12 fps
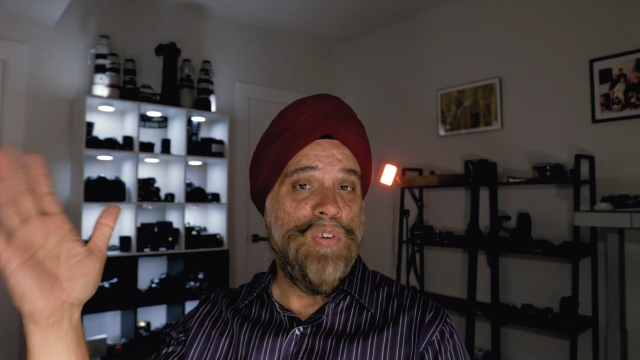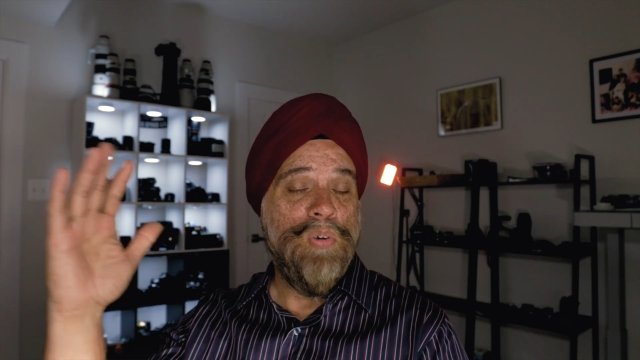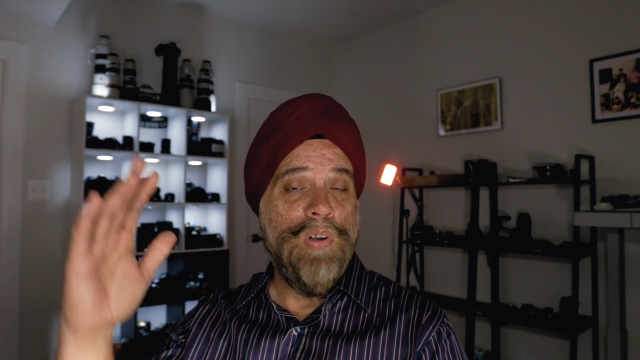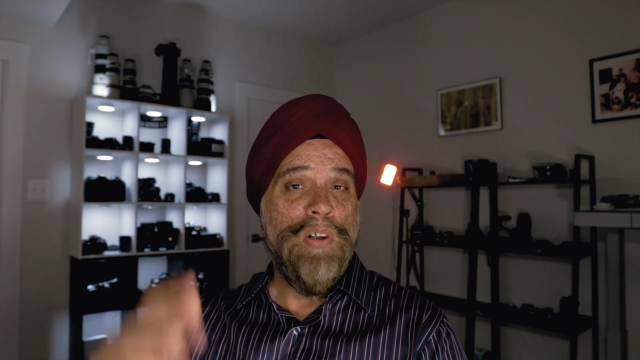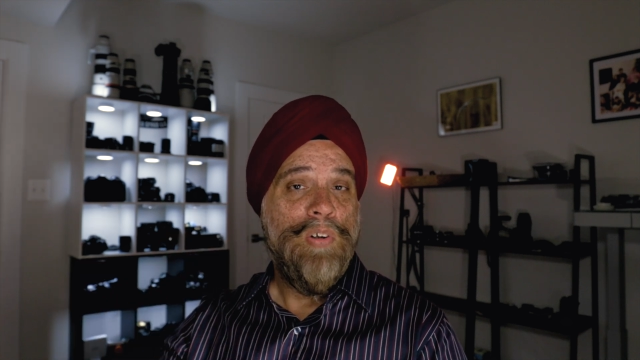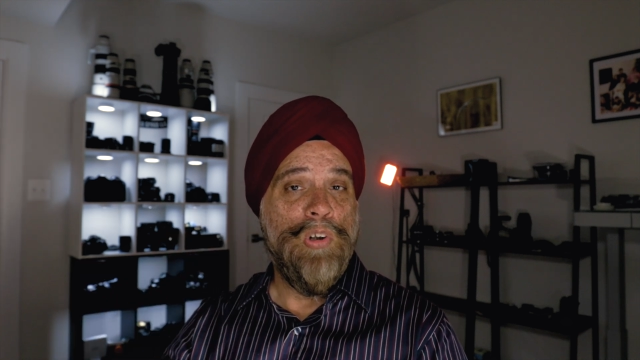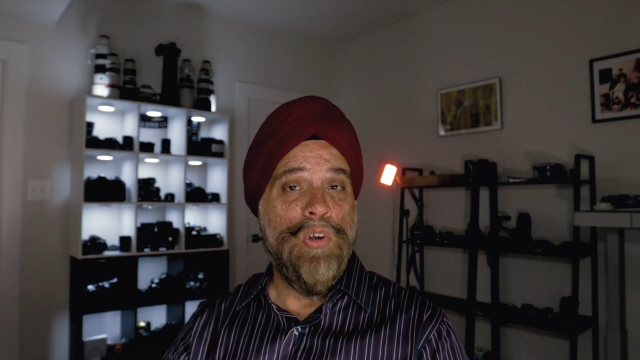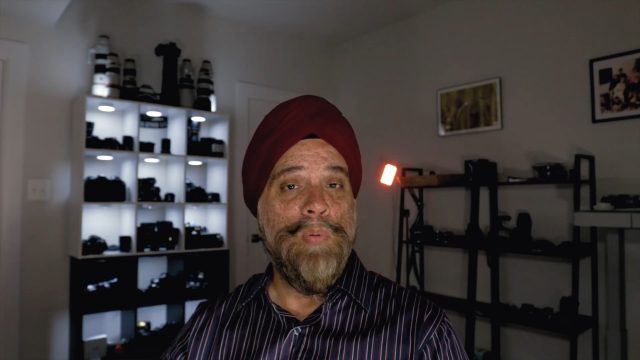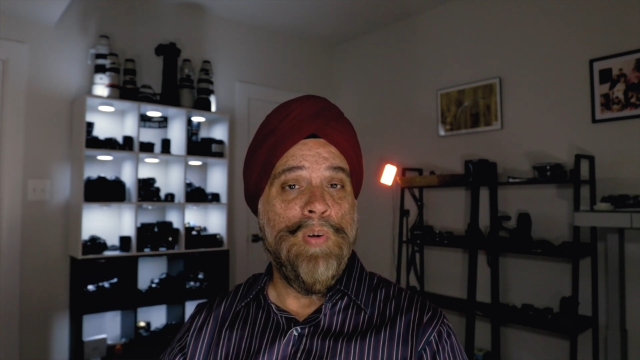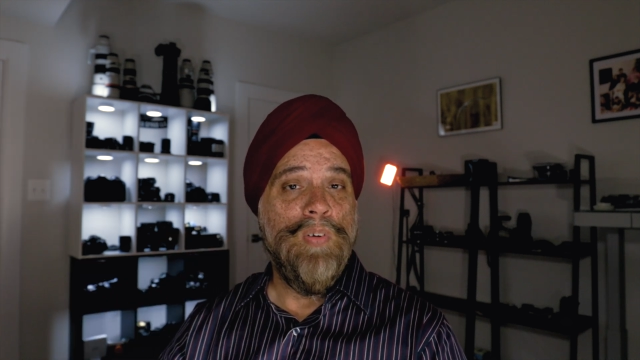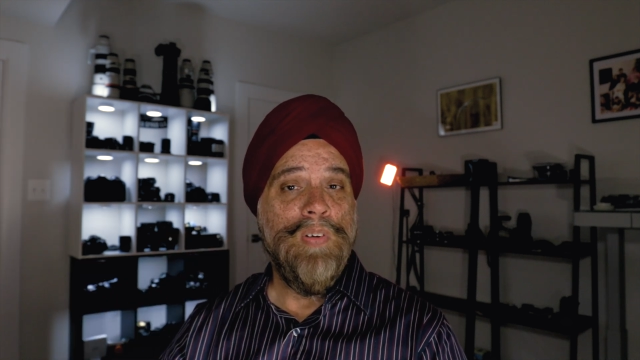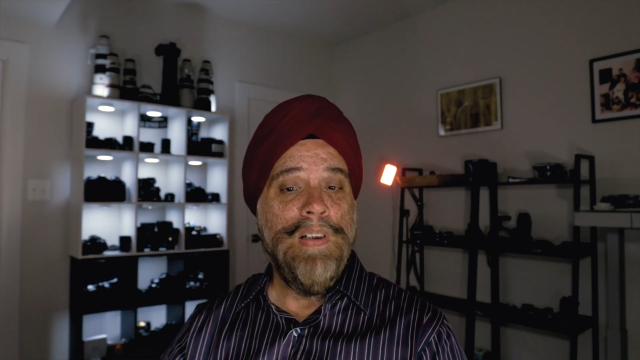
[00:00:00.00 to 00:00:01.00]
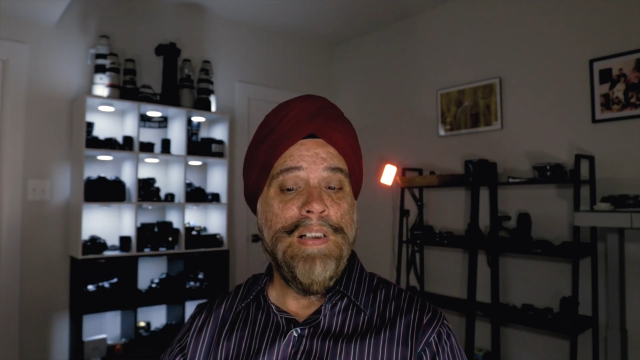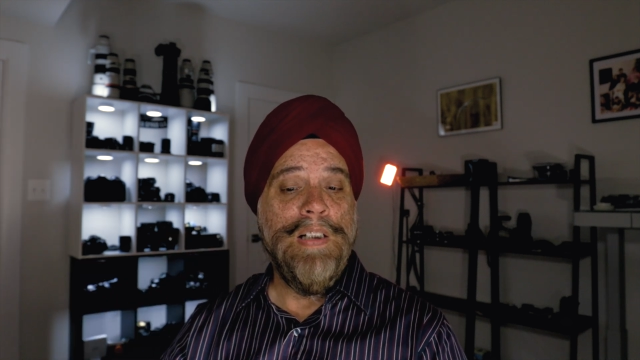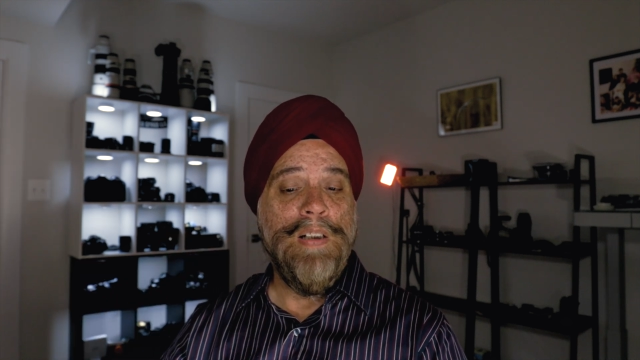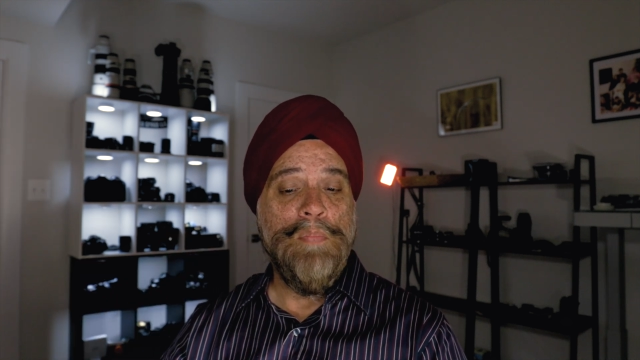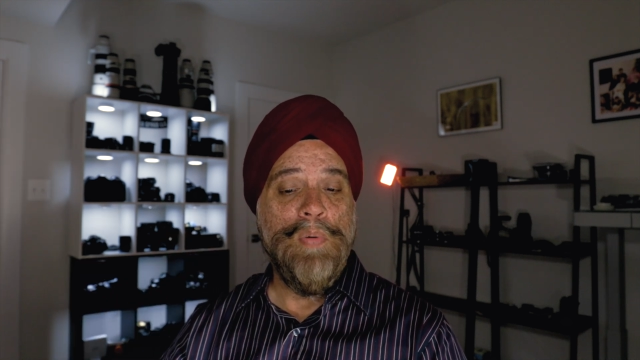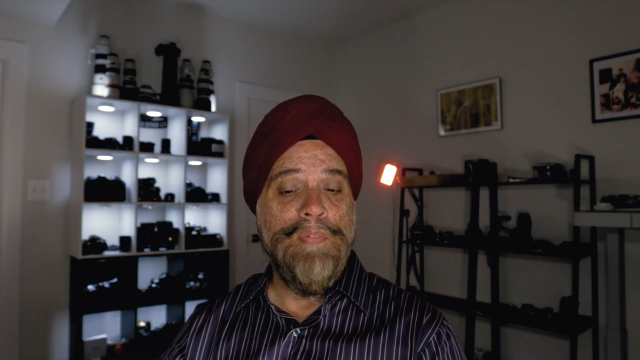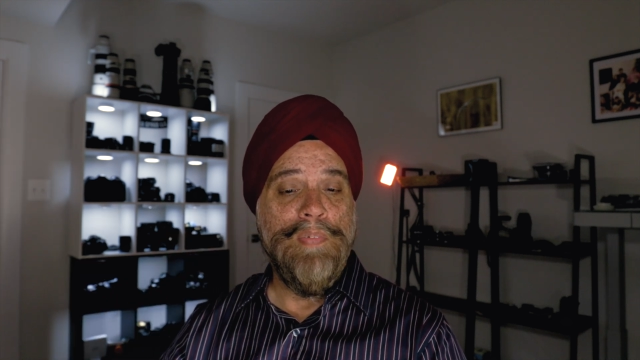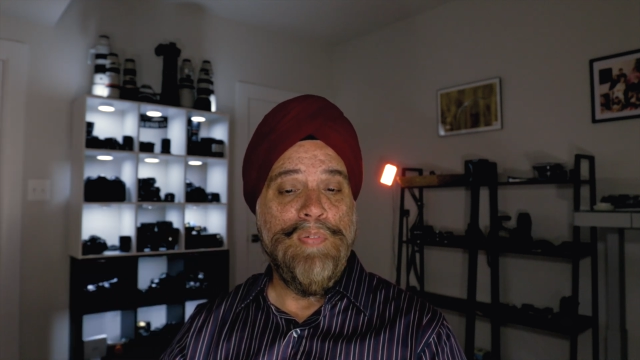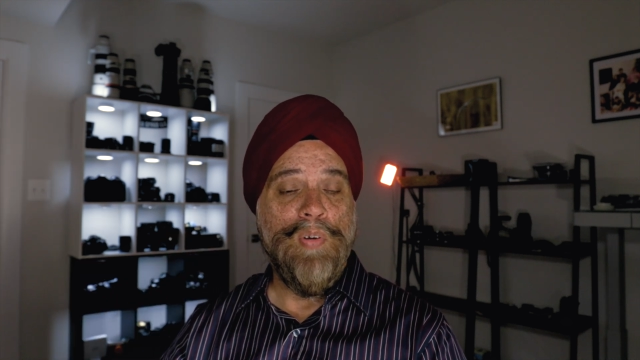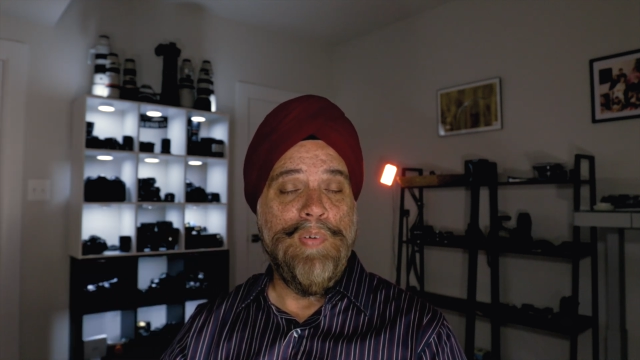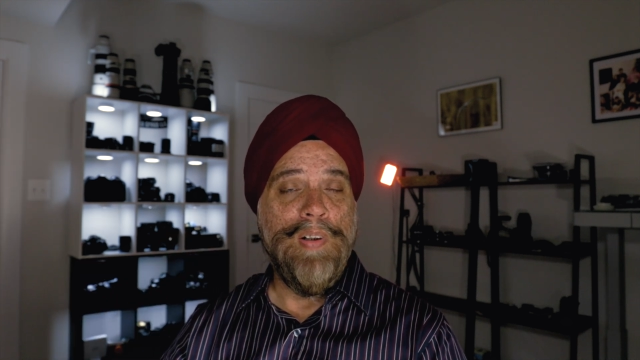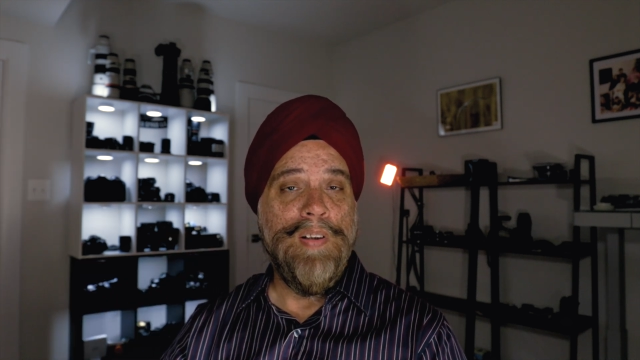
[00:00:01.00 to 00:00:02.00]
go out global uh, moving
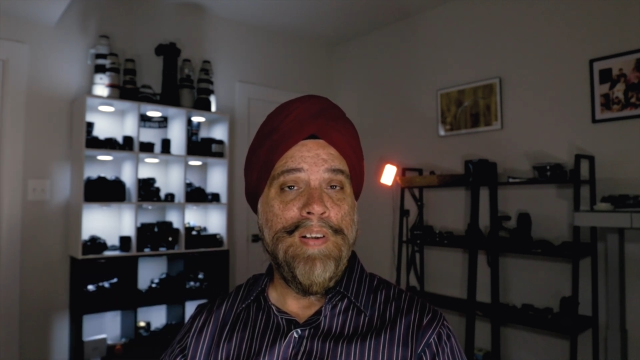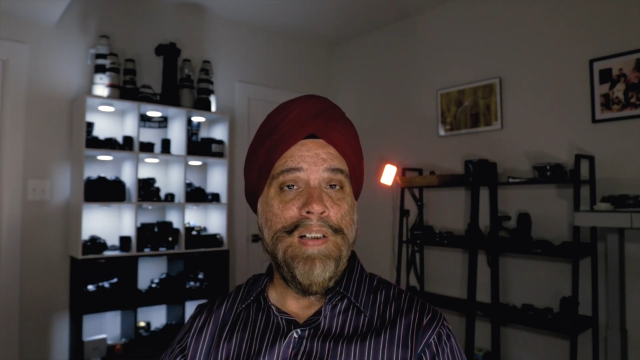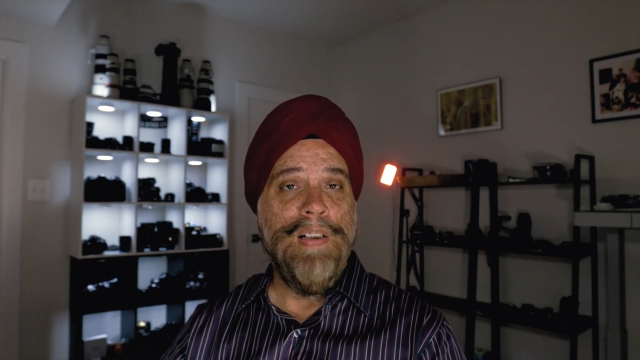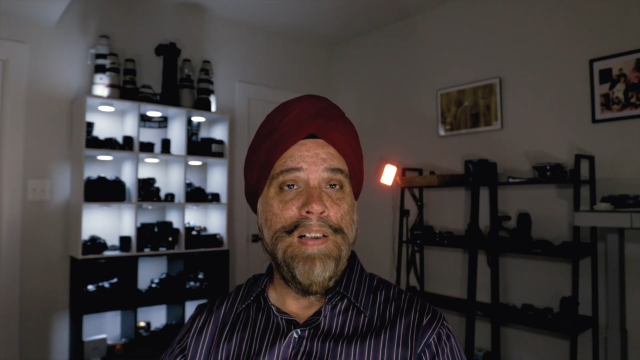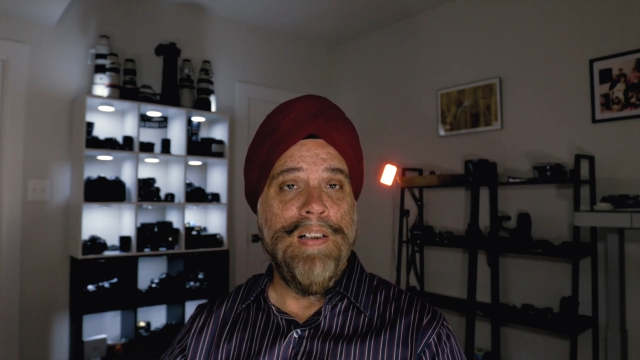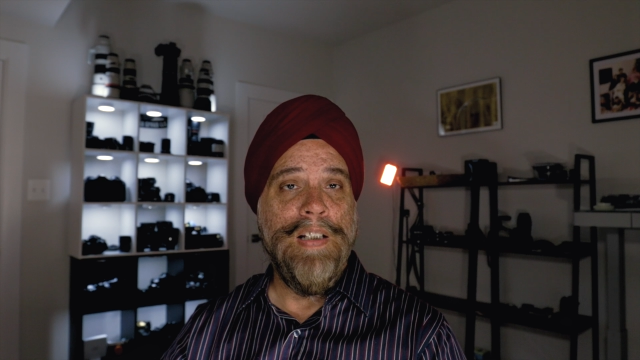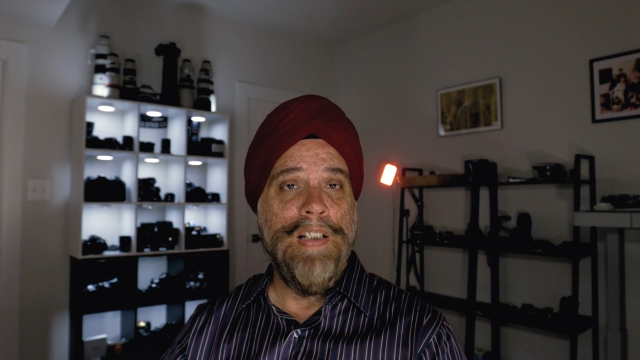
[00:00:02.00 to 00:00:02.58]
forward uh,